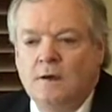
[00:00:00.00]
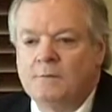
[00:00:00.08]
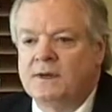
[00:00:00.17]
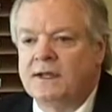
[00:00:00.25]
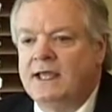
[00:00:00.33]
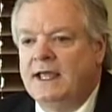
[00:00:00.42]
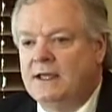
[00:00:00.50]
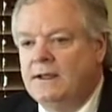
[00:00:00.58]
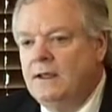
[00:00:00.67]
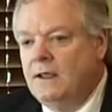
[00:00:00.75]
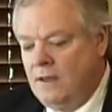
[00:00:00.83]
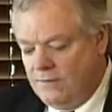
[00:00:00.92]
But again,
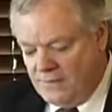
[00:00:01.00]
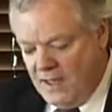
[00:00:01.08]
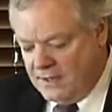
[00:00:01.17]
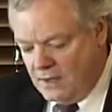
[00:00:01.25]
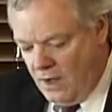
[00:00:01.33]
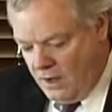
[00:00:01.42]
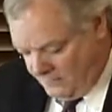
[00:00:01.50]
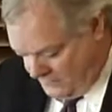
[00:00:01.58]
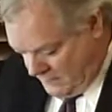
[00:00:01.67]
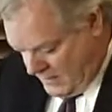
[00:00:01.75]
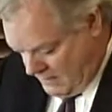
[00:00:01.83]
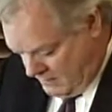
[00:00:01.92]
thank y'all
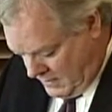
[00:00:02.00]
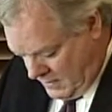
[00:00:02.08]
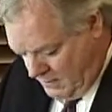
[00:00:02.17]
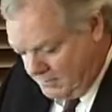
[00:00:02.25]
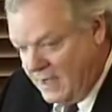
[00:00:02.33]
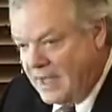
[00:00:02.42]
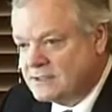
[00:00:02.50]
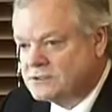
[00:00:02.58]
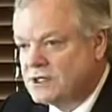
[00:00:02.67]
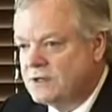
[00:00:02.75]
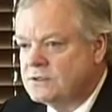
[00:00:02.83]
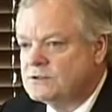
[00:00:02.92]
for letting me come by and
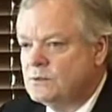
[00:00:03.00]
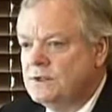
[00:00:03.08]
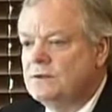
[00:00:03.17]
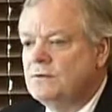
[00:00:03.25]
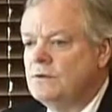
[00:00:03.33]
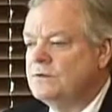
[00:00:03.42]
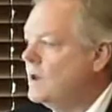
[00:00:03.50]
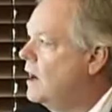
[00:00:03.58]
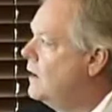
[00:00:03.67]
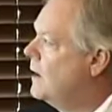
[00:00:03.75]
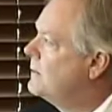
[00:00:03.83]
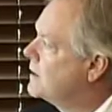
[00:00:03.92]
share this with
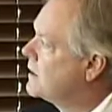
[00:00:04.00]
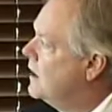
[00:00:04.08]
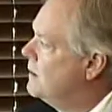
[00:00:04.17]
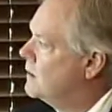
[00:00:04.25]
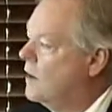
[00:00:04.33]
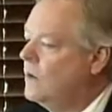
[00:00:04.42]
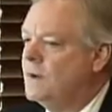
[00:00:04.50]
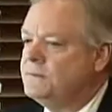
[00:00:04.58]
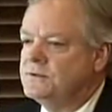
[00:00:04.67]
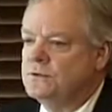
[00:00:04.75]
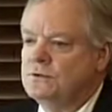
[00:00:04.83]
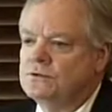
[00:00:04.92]
y'all. I'm going to go
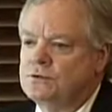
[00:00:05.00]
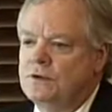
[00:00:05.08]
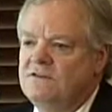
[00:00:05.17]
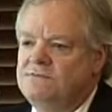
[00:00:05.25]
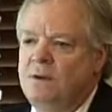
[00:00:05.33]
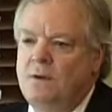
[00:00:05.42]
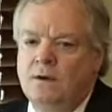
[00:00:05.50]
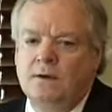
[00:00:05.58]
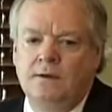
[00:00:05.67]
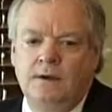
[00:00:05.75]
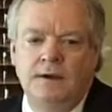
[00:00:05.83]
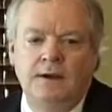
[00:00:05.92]
up to
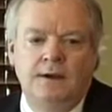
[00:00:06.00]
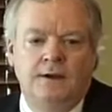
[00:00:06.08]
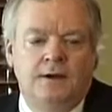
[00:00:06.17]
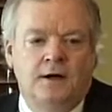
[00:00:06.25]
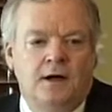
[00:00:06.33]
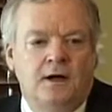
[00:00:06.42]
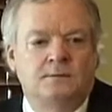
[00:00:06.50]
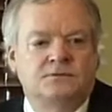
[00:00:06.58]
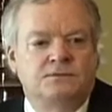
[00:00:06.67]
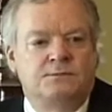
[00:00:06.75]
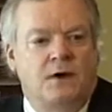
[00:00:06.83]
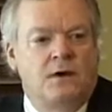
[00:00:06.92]
Shreveport
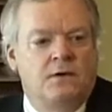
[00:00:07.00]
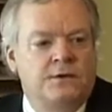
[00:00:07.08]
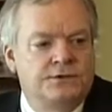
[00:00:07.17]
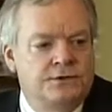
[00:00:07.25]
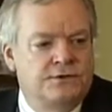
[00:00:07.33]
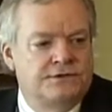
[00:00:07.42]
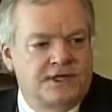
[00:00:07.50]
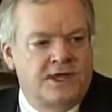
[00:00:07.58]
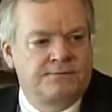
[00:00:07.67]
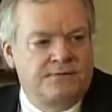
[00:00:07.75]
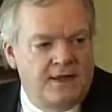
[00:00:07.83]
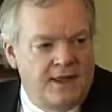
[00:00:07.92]
tomorrow and do the
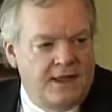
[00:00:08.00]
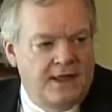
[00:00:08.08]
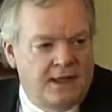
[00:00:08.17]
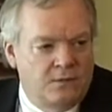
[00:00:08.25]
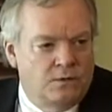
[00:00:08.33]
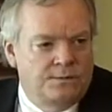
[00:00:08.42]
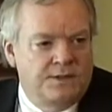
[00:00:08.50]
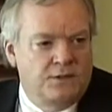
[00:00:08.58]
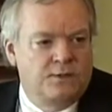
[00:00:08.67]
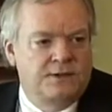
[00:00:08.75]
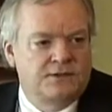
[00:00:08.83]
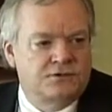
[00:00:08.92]
same thing, and we'll be
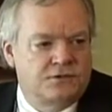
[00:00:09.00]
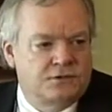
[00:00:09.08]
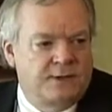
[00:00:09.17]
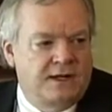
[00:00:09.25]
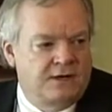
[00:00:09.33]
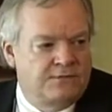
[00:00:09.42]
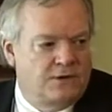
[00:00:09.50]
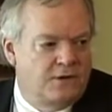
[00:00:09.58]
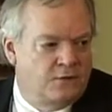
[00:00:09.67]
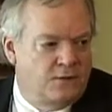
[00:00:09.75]
doing this just about every other